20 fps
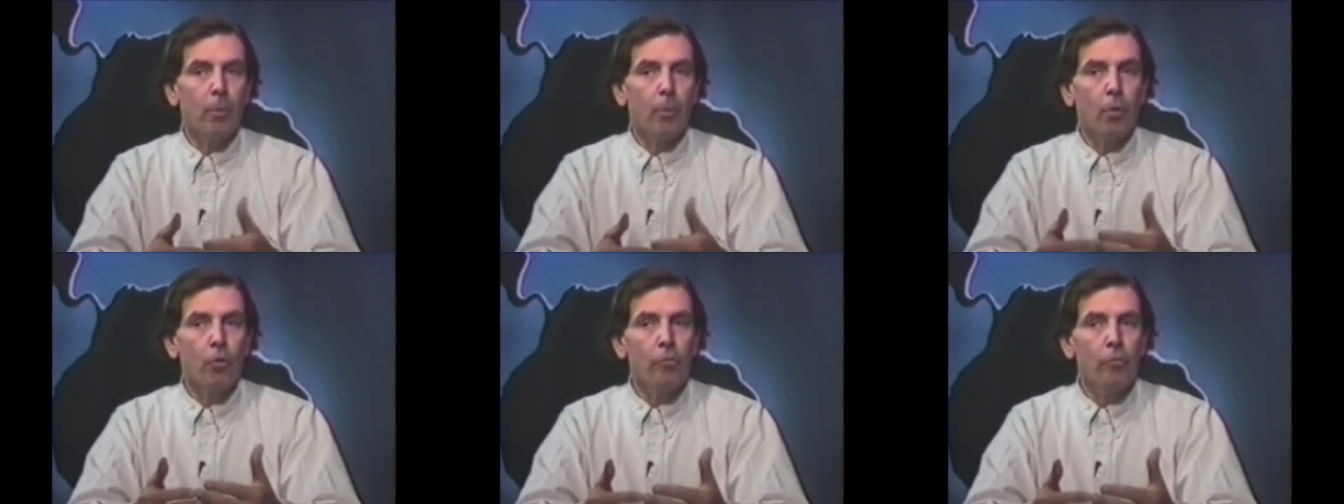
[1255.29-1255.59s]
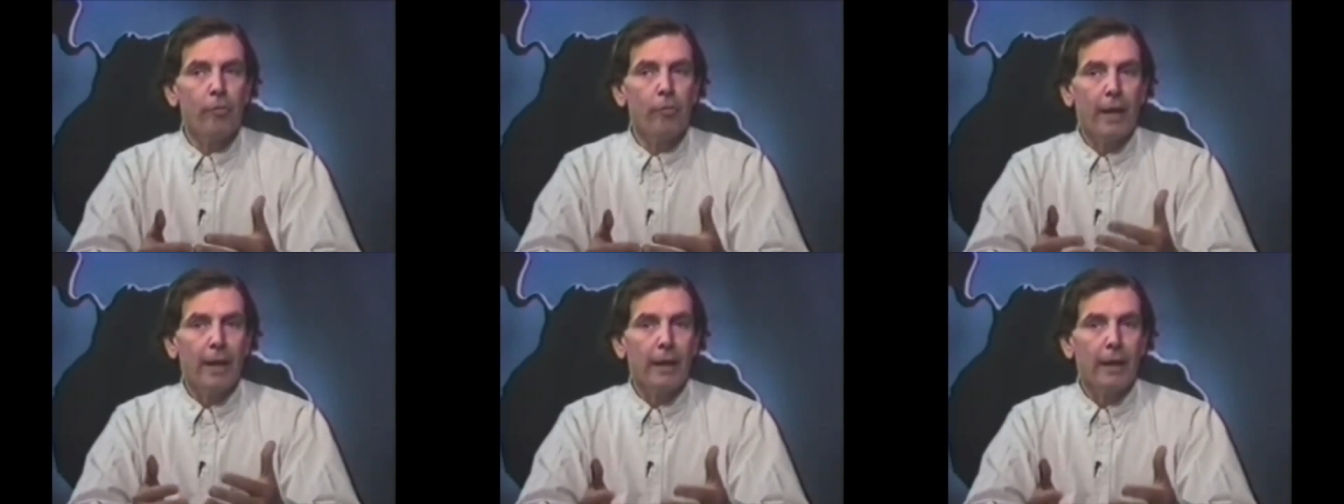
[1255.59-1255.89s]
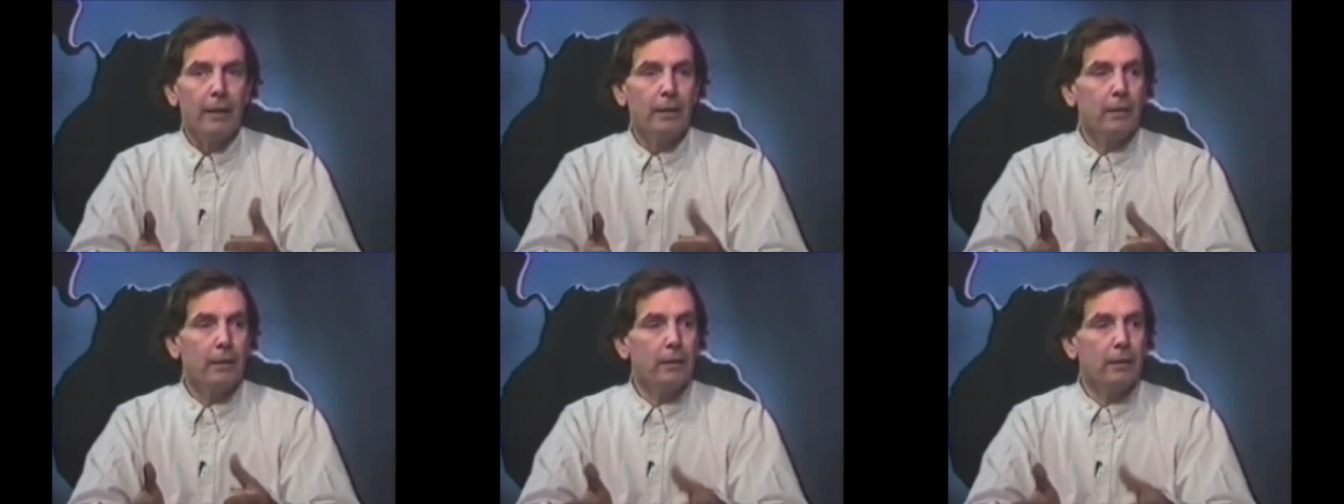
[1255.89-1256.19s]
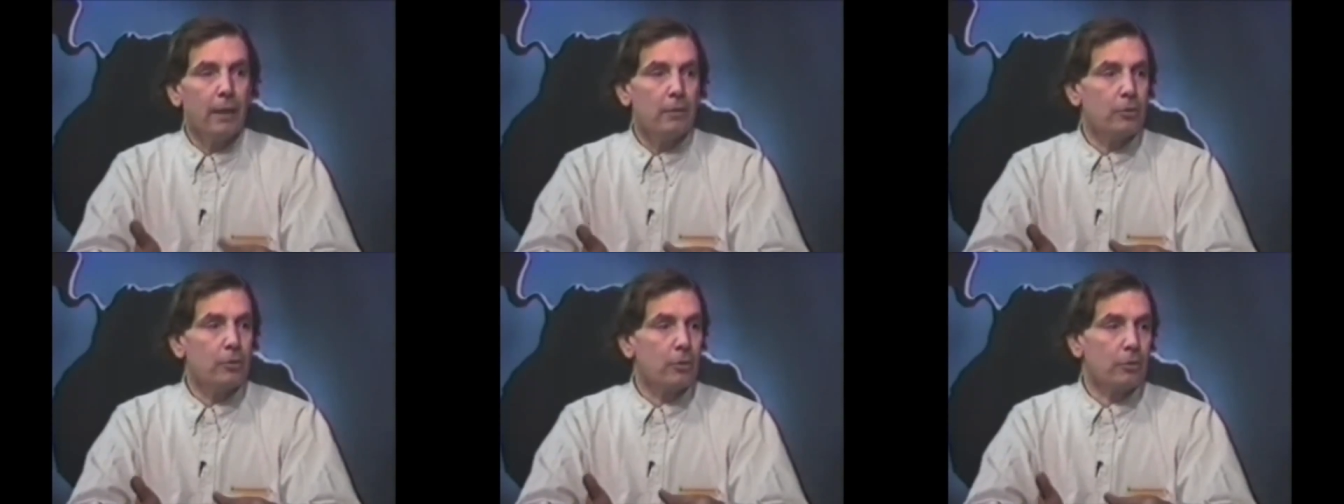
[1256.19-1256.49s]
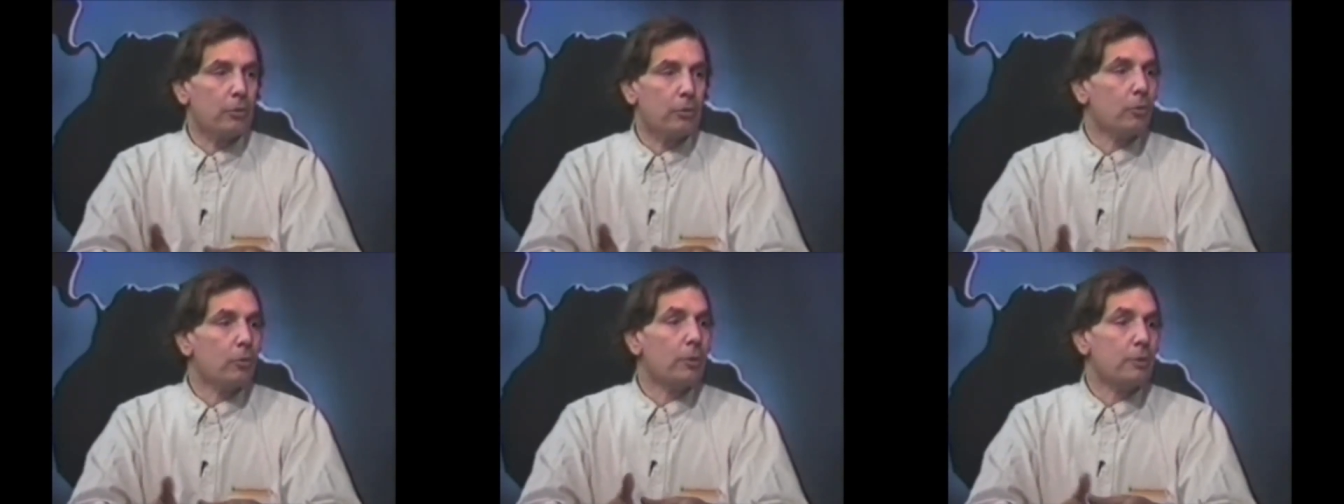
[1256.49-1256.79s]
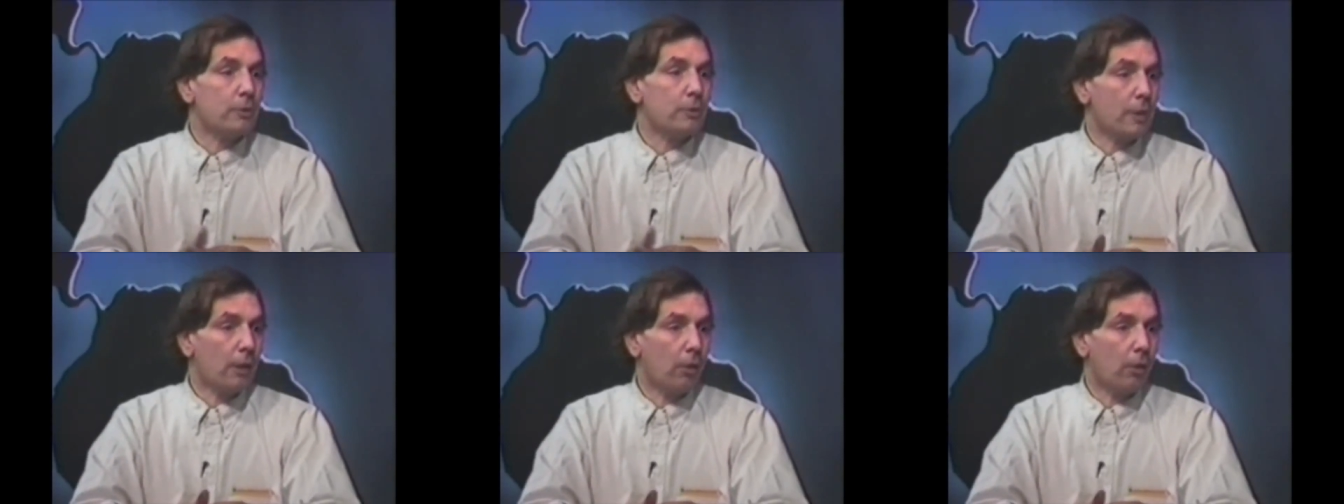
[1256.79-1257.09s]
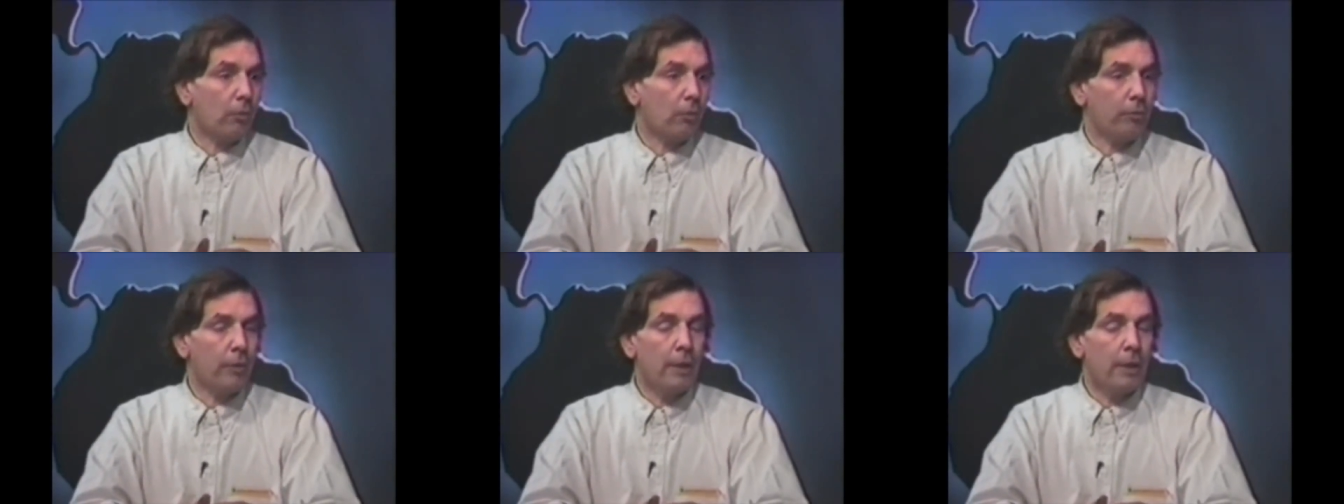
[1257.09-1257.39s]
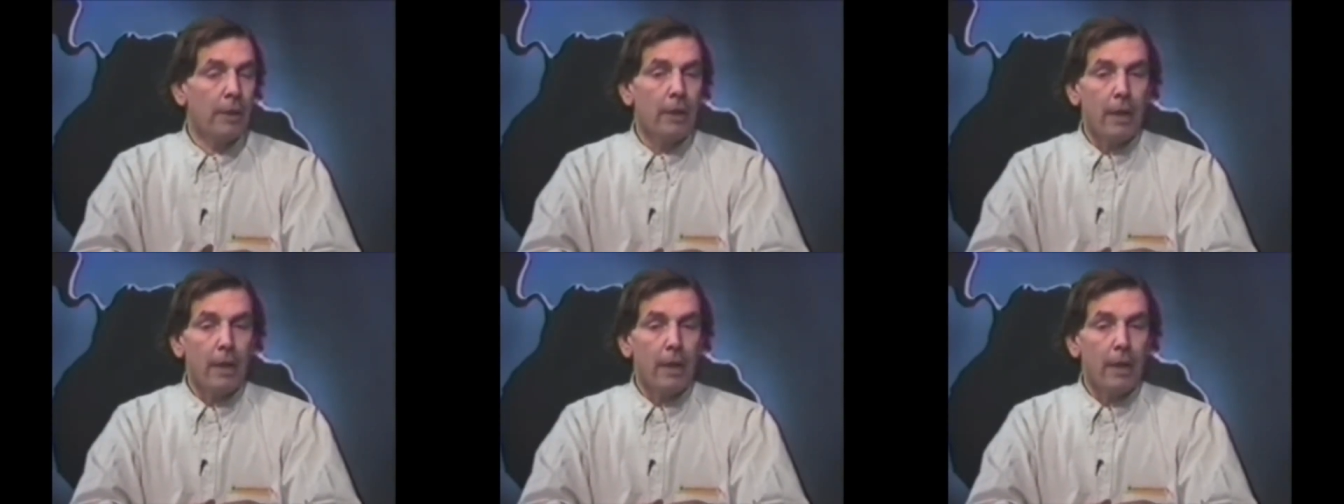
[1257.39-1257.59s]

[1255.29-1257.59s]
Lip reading: bovine nature to itself.